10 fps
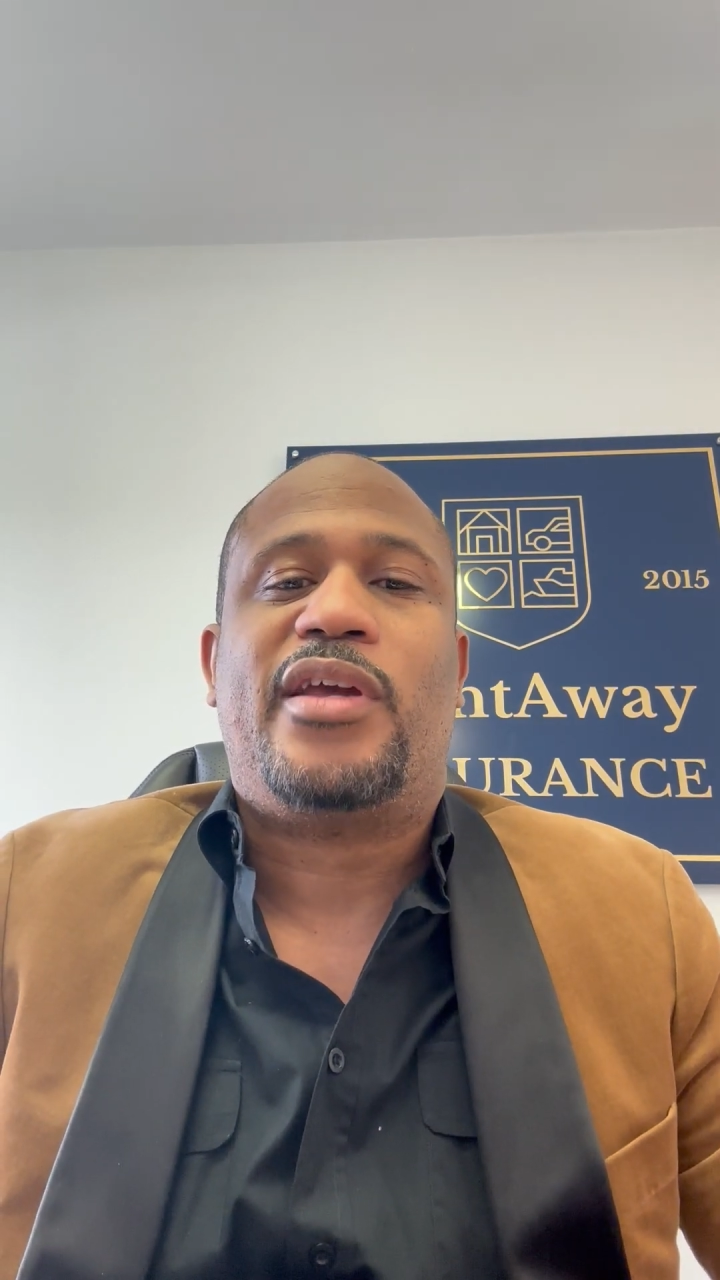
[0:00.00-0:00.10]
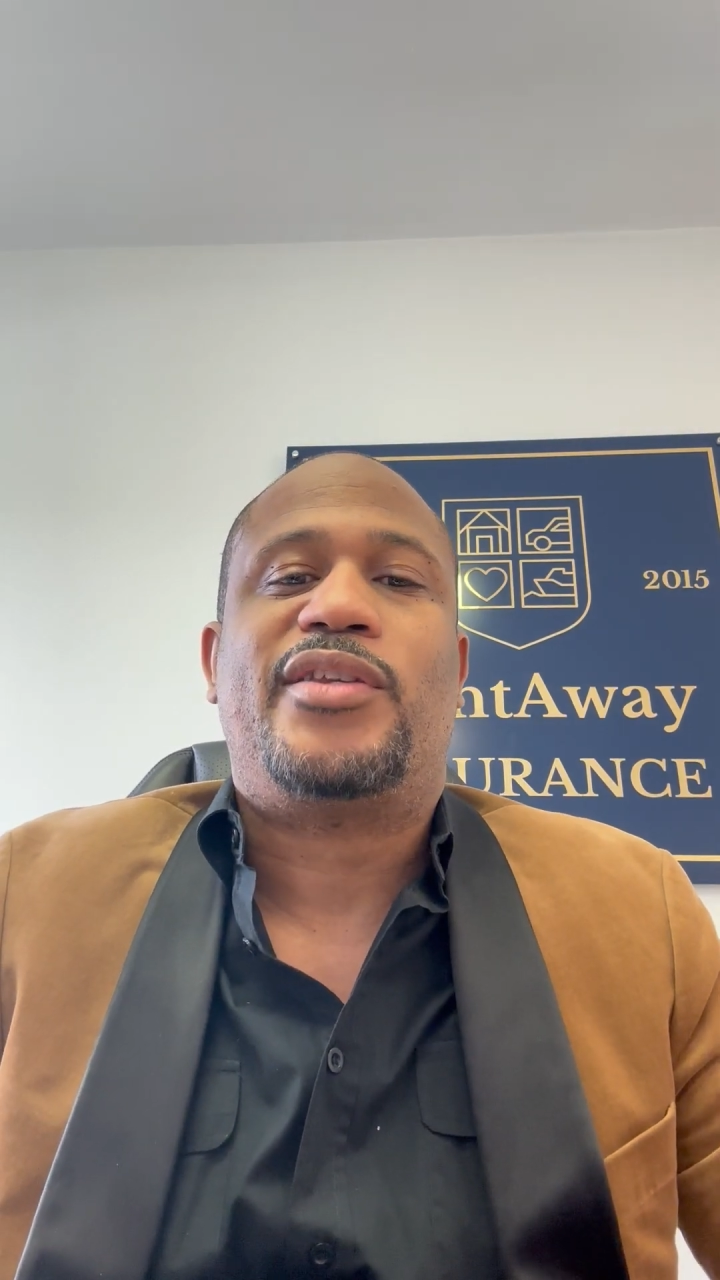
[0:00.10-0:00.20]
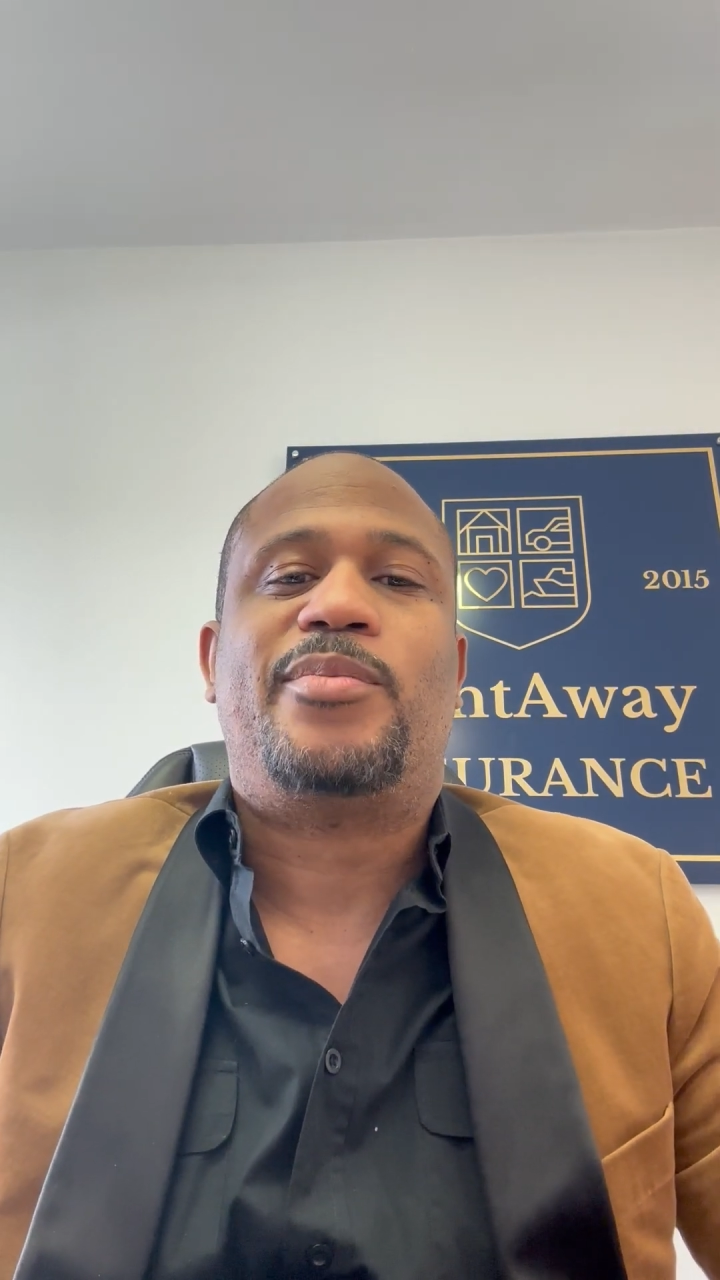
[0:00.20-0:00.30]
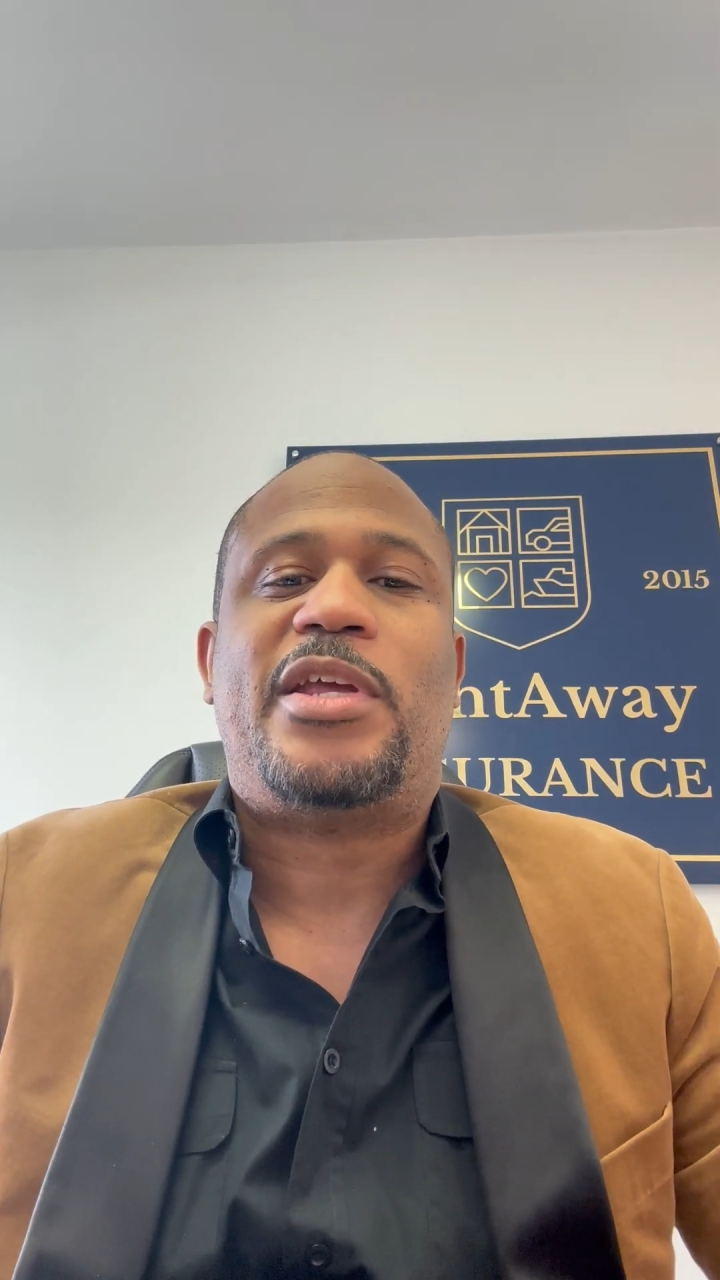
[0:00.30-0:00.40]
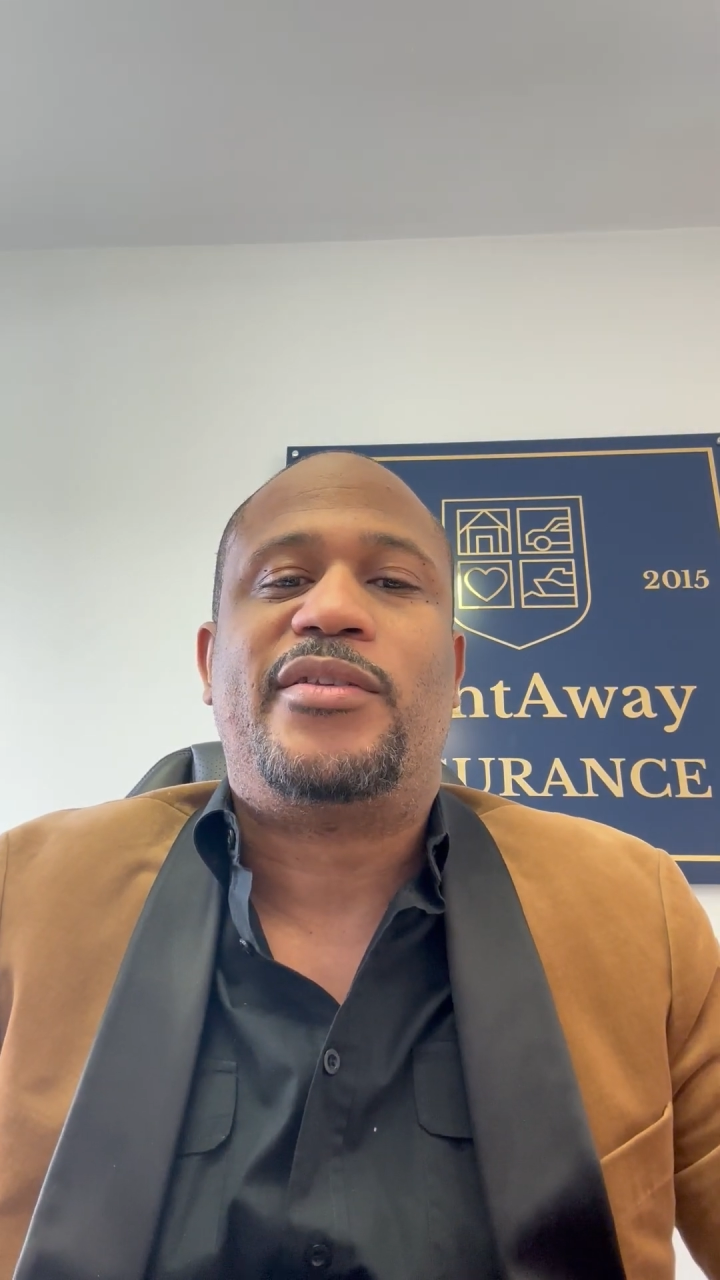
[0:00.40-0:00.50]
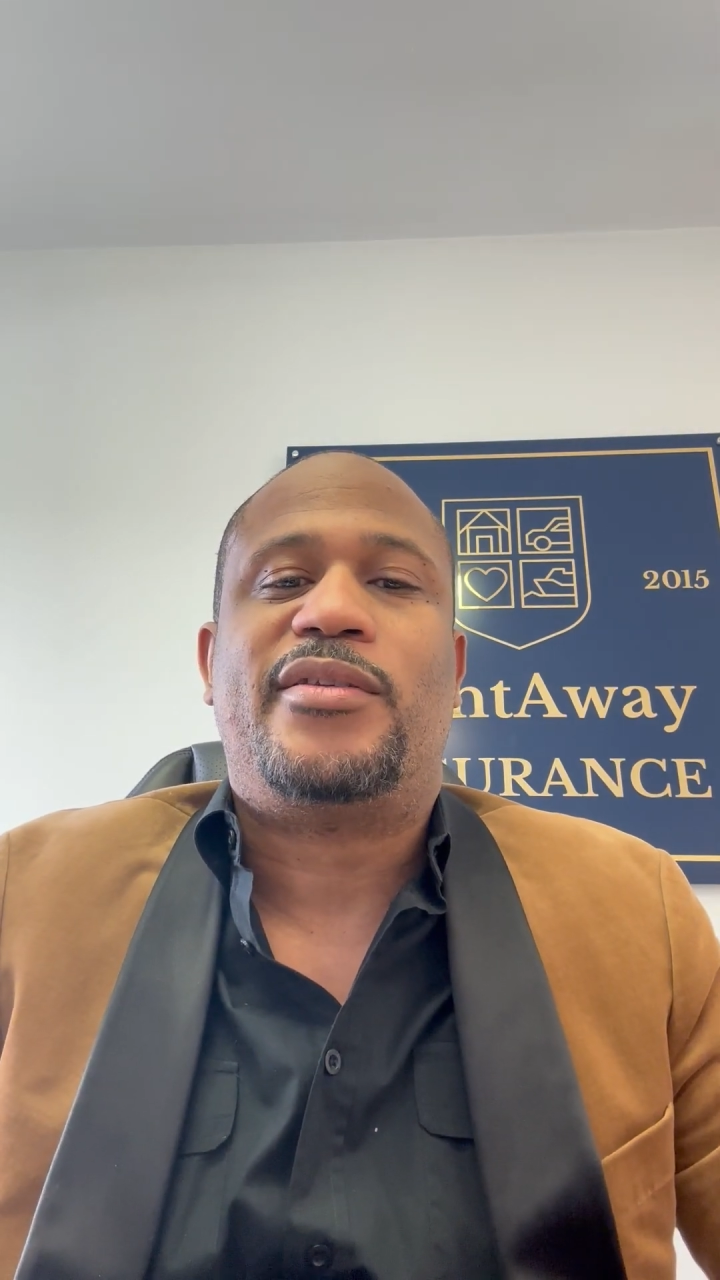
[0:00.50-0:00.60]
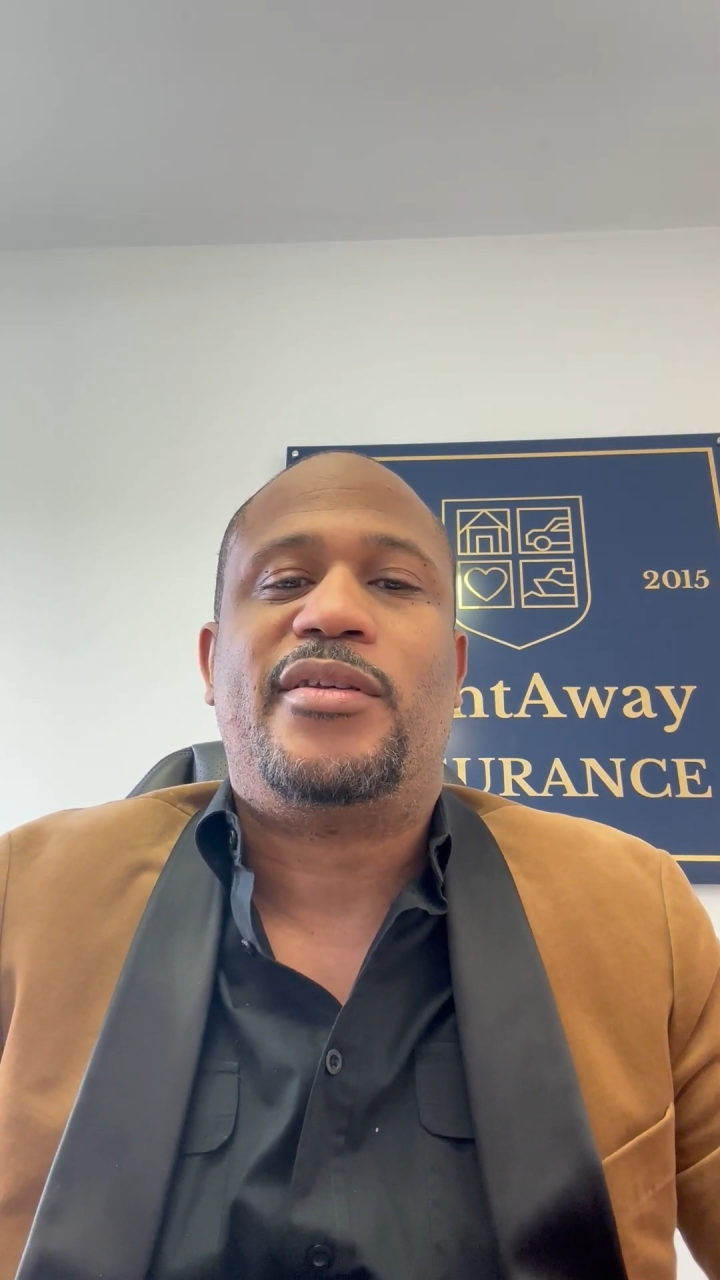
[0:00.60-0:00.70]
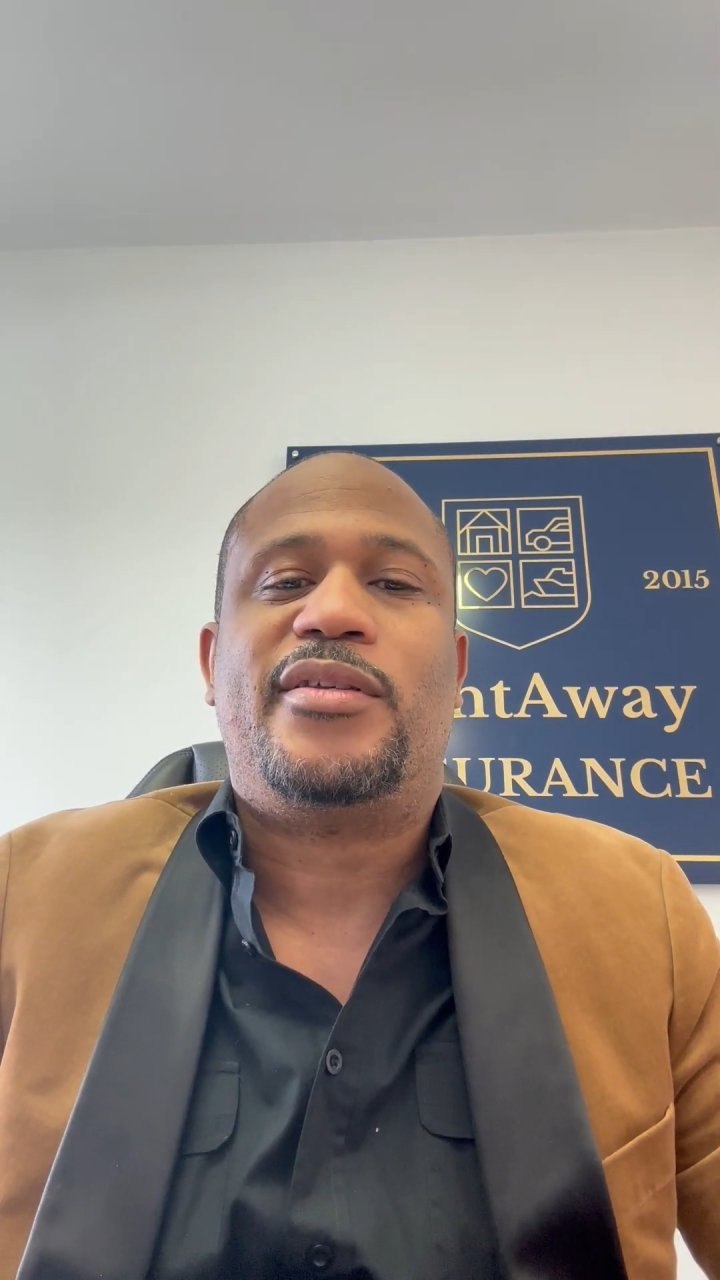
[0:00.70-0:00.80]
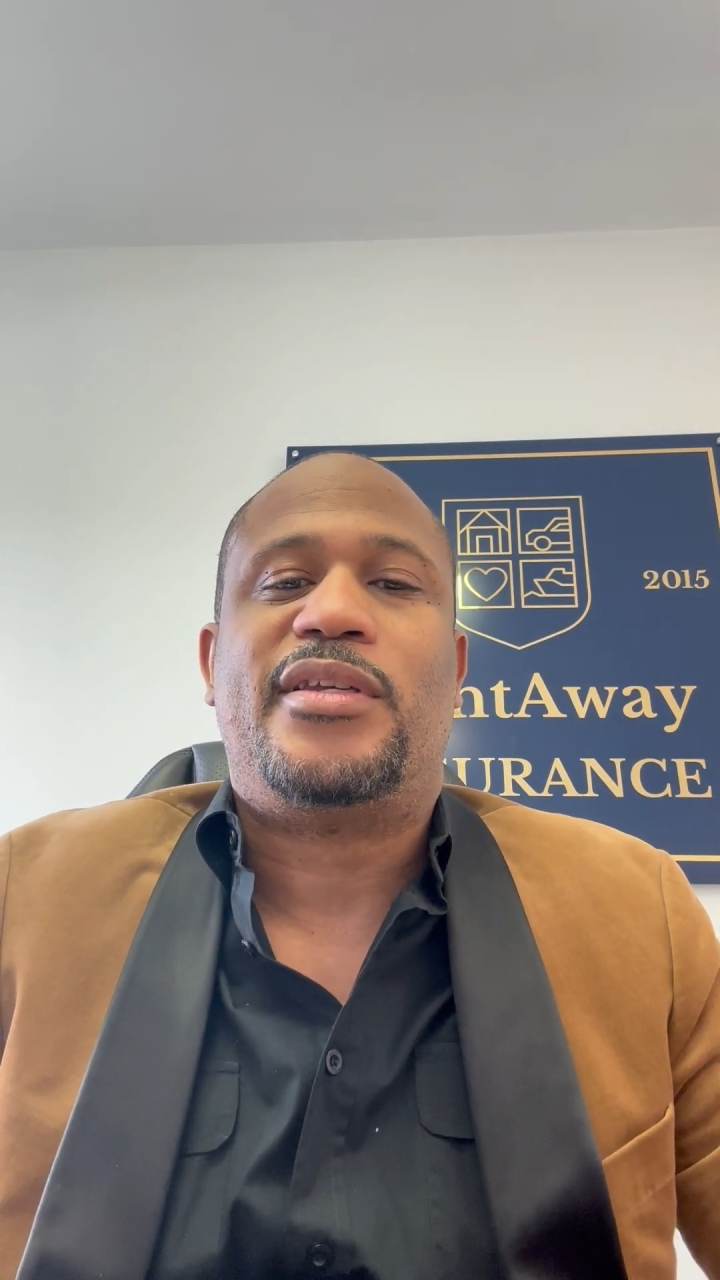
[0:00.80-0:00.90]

expenses